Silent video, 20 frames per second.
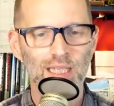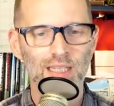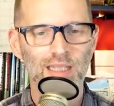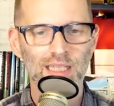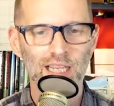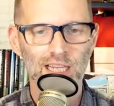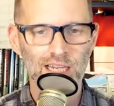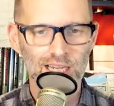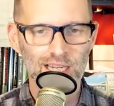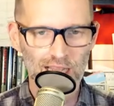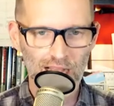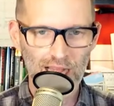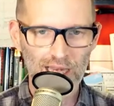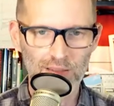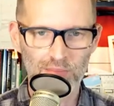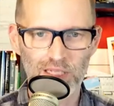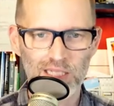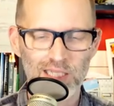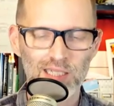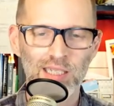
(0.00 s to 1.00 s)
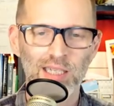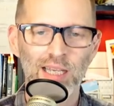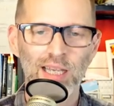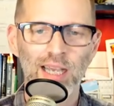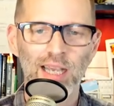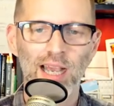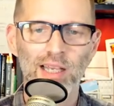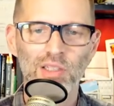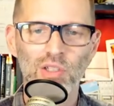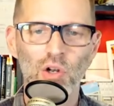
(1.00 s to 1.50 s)
The Economist
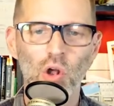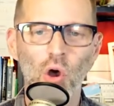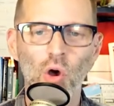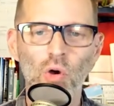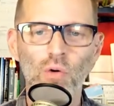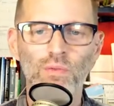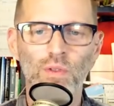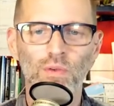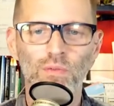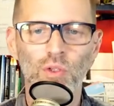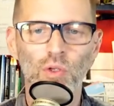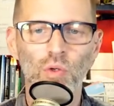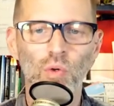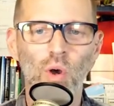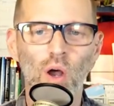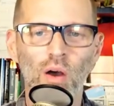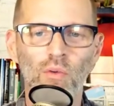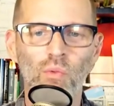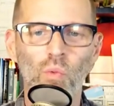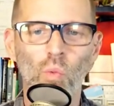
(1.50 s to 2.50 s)
has an overview of